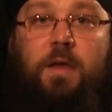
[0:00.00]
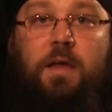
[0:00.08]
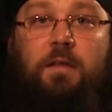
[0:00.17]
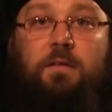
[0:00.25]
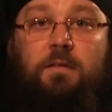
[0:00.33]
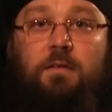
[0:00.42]

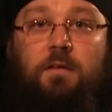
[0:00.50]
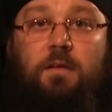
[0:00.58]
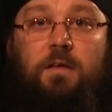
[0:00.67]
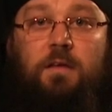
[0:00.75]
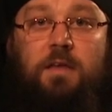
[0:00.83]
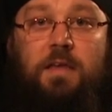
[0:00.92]
men,
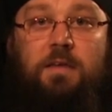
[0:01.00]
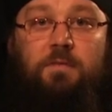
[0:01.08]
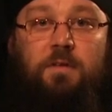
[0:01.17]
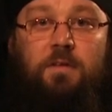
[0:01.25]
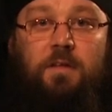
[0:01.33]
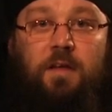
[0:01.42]

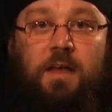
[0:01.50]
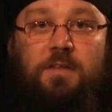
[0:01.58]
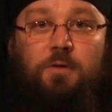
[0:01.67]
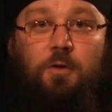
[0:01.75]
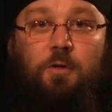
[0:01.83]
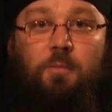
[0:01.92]
even
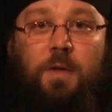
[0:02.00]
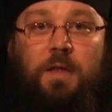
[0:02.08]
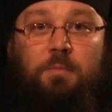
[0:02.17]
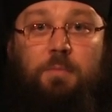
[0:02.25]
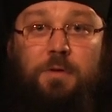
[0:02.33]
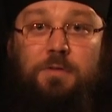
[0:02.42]
as all
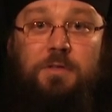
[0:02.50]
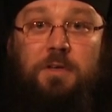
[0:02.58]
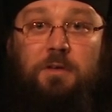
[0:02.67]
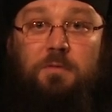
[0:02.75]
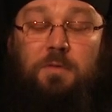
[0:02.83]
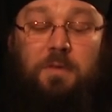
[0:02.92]
men
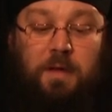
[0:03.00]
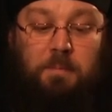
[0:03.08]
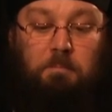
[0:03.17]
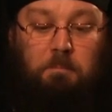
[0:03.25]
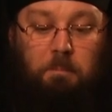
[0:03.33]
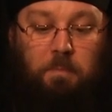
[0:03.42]
persecute
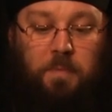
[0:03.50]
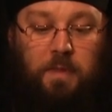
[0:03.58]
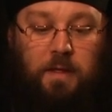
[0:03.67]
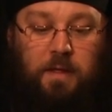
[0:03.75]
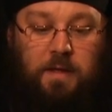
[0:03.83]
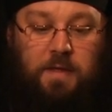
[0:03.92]
them.
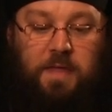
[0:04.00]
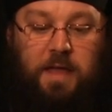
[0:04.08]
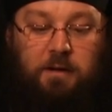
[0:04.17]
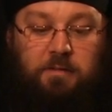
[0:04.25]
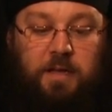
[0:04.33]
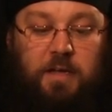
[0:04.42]

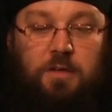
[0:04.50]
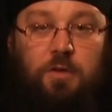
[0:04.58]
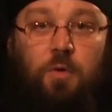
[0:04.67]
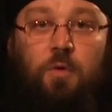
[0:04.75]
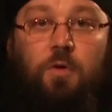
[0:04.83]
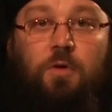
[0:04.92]
They are
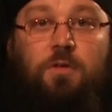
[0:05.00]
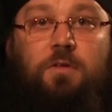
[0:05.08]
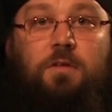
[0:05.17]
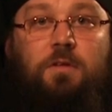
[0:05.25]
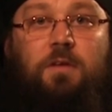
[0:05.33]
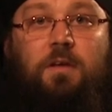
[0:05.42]

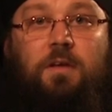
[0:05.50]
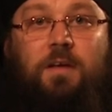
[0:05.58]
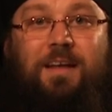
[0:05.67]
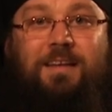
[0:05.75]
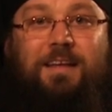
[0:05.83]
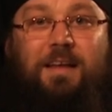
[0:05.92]
ignored,
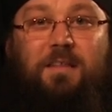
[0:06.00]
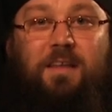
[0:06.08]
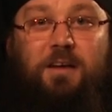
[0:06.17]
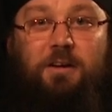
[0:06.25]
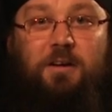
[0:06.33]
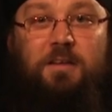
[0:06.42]
and yet
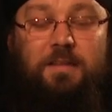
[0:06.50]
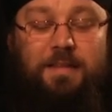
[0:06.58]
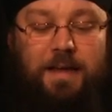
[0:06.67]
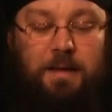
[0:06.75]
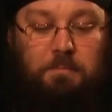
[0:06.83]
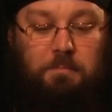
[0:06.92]
they are
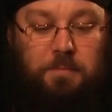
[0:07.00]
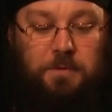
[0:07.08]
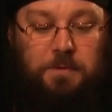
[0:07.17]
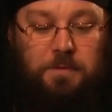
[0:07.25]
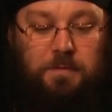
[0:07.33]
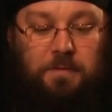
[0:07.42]
condemned.
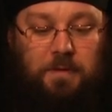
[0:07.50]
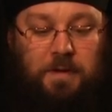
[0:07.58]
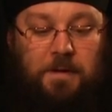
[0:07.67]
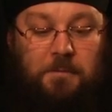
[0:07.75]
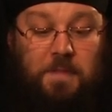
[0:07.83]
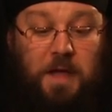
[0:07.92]

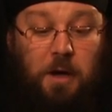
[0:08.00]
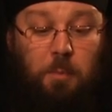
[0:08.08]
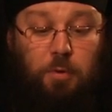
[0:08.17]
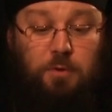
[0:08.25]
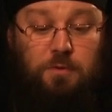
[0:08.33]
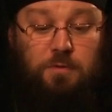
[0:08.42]
They are
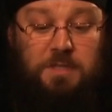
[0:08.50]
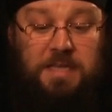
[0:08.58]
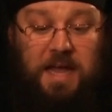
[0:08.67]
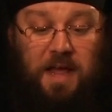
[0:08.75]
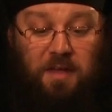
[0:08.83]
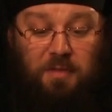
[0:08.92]
put to
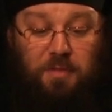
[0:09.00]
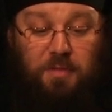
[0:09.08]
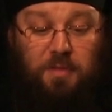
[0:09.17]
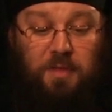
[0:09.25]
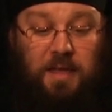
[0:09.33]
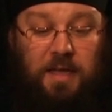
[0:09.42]

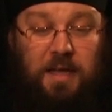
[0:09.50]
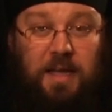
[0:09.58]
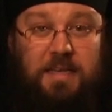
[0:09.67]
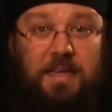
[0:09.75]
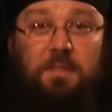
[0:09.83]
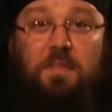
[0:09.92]
death,
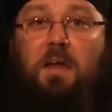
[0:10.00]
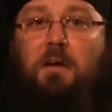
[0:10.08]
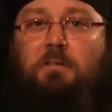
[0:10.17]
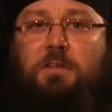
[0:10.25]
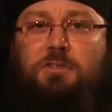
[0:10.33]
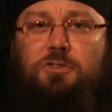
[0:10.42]
and yet they
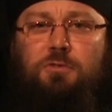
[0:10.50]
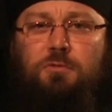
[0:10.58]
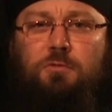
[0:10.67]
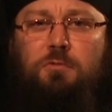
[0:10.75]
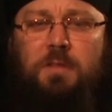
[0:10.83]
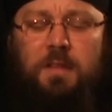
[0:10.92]
are
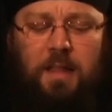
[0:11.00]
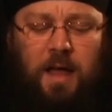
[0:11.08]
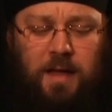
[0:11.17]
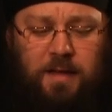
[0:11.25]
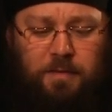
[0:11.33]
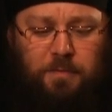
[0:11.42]
endued with
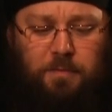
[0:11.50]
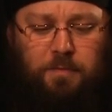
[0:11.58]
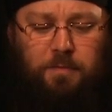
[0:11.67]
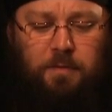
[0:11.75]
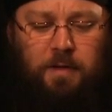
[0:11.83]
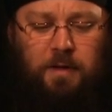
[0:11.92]

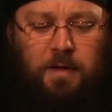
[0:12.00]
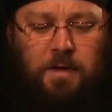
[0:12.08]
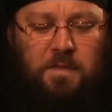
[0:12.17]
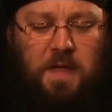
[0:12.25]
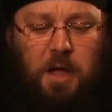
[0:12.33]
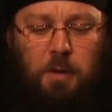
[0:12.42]
life.
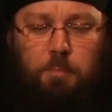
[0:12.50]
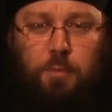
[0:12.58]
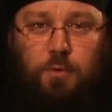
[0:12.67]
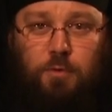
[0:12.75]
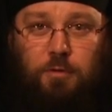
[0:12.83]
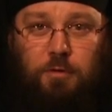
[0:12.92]
They are
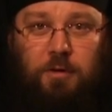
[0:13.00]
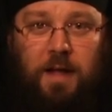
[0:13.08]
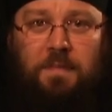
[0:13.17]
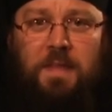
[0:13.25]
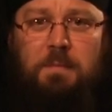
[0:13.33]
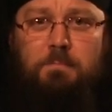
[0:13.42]
poor,
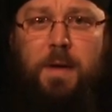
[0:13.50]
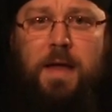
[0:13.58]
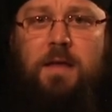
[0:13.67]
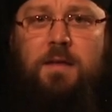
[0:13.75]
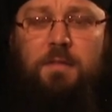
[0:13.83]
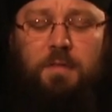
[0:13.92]
and they
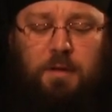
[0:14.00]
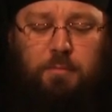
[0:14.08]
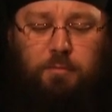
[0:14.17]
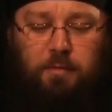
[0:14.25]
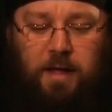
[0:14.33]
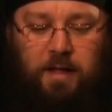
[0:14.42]
beg their
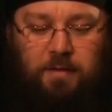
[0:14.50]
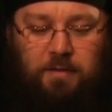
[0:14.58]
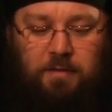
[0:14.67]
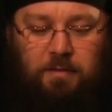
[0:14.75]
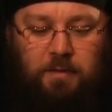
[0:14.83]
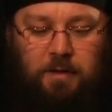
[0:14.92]

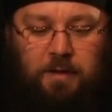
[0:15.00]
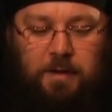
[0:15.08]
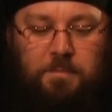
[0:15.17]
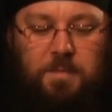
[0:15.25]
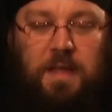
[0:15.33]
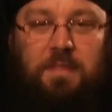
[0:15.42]
bread,
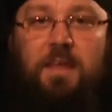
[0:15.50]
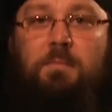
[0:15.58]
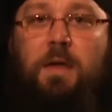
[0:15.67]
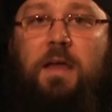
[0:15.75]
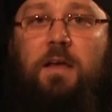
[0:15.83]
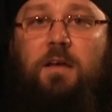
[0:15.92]
yet they
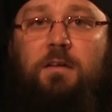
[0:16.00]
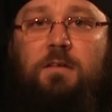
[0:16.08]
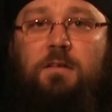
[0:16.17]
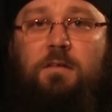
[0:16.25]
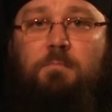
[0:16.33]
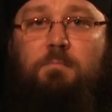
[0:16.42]
make
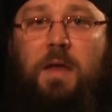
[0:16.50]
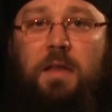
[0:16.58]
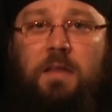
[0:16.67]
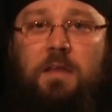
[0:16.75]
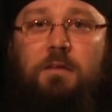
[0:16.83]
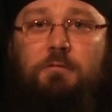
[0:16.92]

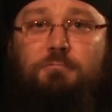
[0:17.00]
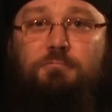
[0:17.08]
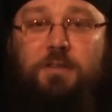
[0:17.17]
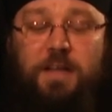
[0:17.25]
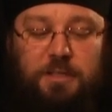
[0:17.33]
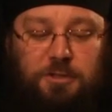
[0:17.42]
many
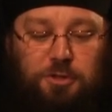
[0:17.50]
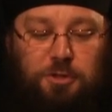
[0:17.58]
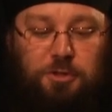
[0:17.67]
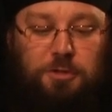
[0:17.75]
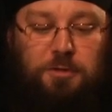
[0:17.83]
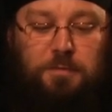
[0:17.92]

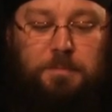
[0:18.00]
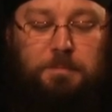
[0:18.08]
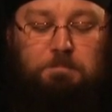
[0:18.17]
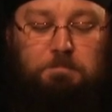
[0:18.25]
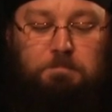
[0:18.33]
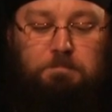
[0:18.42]
rich.
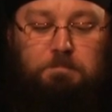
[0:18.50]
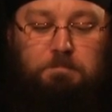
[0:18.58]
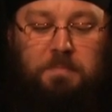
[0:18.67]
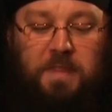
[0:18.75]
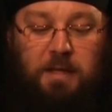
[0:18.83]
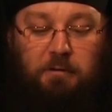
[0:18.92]

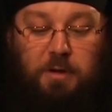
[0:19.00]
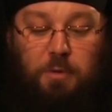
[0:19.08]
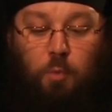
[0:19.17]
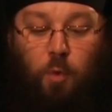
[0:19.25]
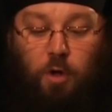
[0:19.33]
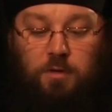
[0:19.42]
They are
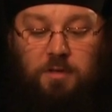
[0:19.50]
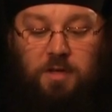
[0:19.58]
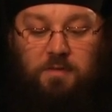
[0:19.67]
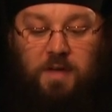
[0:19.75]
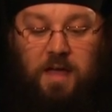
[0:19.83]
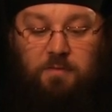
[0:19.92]
in want
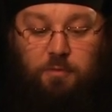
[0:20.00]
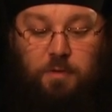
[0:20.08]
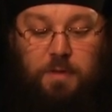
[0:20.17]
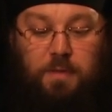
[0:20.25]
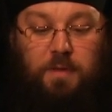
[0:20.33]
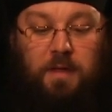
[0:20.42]
of
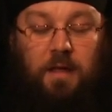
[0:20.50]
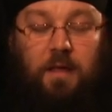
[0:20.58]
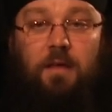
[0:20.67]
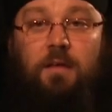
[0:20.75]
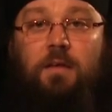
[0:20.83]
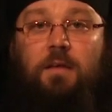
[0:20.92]

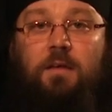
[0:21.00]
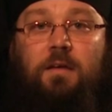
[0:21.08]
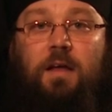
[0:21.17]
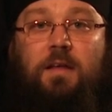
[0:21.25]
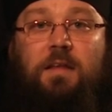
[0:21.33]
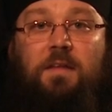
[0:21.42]
everything,
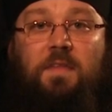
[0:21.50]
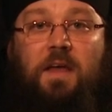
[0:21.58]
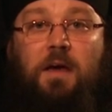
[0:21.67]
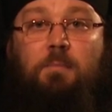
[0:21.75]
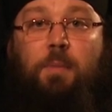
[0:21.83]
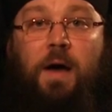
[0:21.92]
and yet they
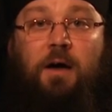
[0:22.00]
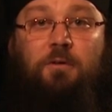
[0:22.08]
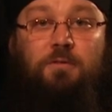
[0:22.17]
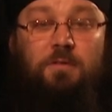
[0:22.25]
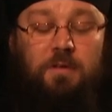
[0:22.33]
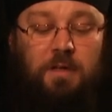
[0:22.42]

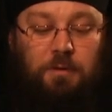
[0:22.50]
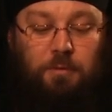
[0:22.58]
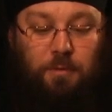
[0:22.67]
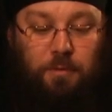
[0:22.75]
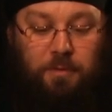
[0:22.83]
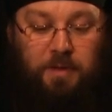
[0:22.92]
abound in
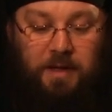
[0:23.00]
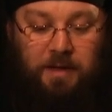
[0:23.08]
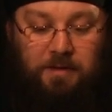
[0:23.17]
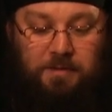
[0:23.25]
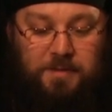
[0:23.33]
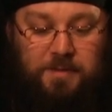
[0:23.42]
all
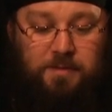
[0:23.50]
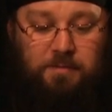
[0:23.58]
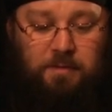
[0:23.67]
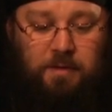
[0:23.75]
things.